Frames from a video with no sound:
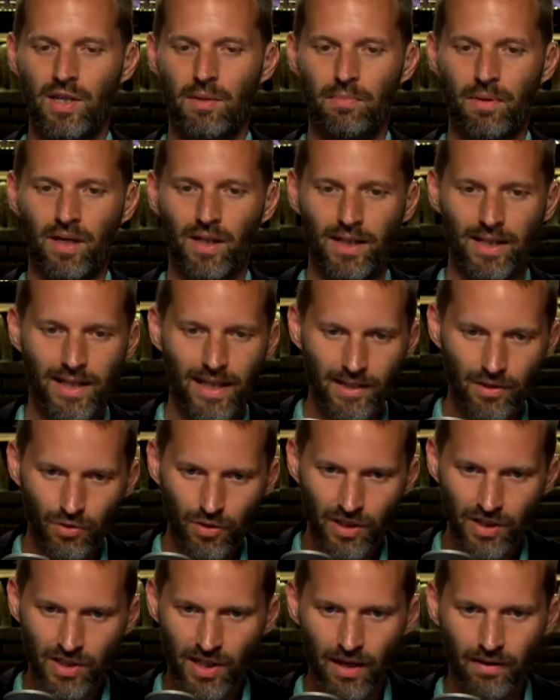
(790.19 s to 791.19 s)
Apparently, they do
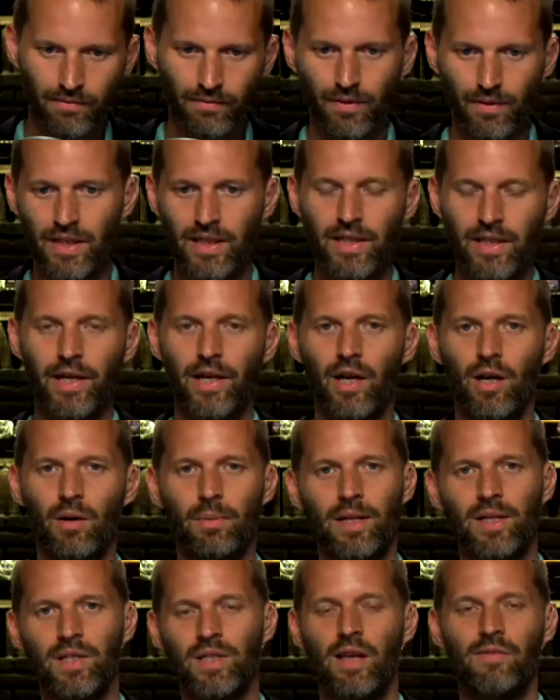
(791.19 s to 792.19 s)
this every year
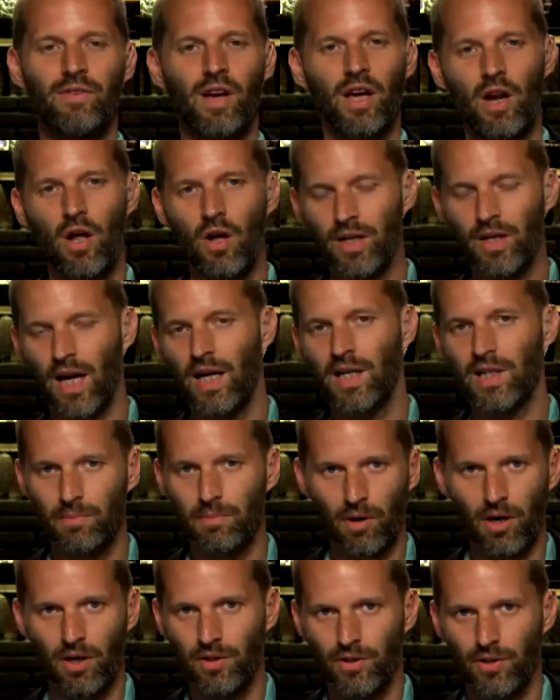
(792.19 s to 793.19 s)
because they've got all kinds of
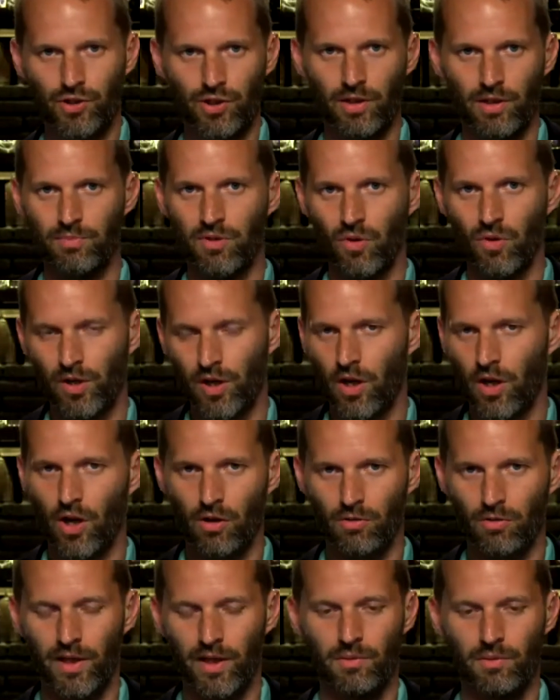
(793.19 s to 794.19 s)
partnerships going on
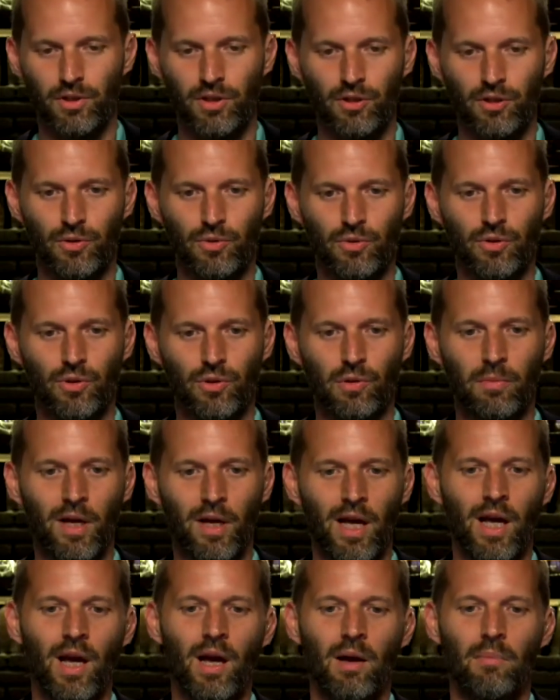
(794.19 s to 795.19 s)
already with YouTube.
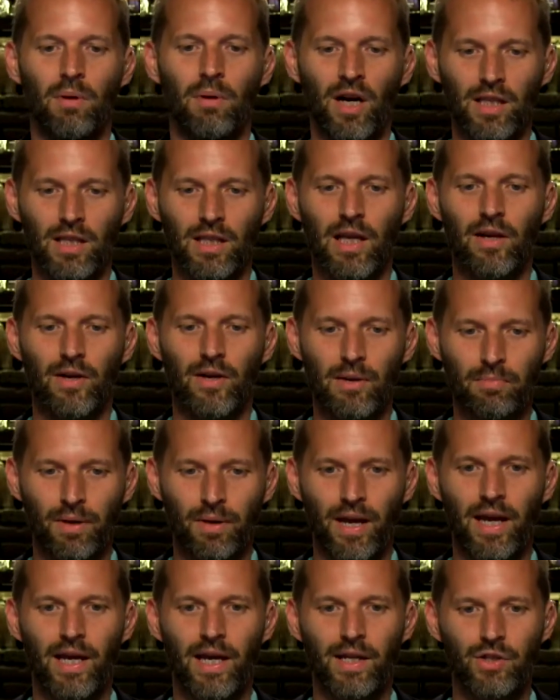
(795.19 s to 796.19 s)
But Larry
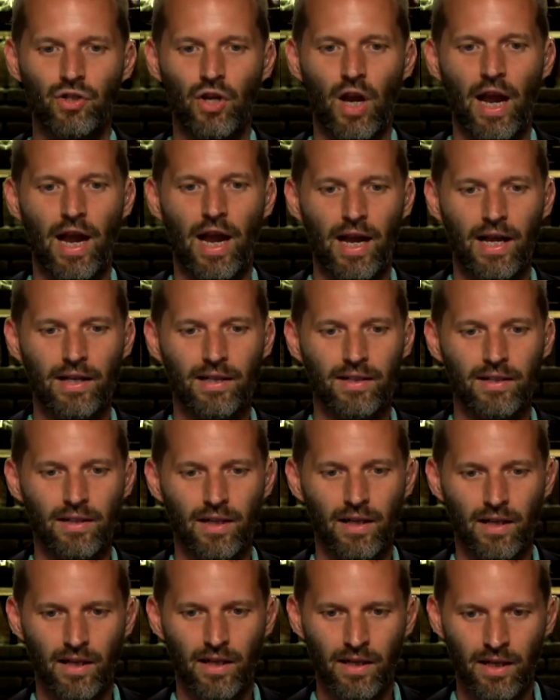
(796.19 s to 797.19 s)
Page and
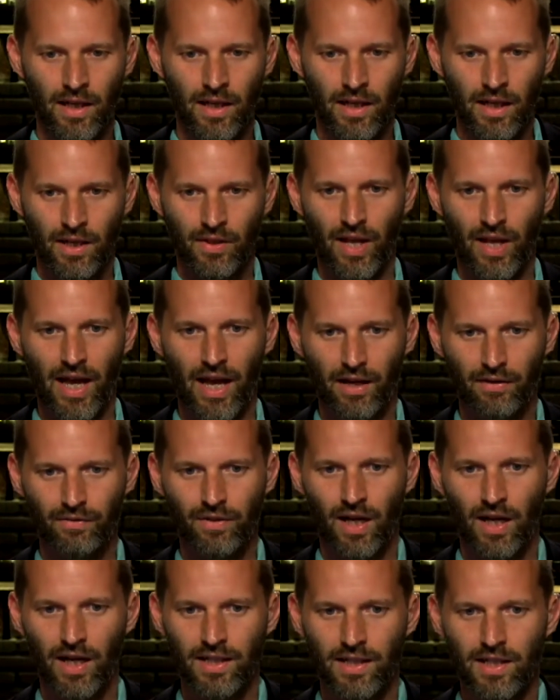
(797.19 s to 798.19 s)
uh, the head of
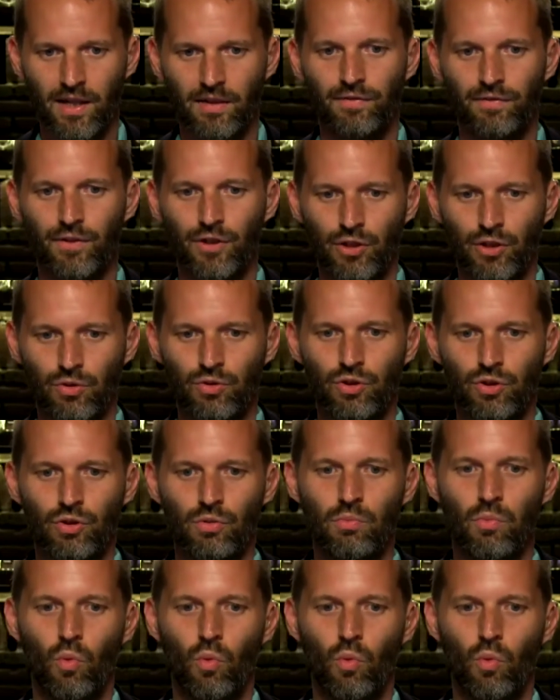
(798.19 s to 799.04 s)
content for YouTube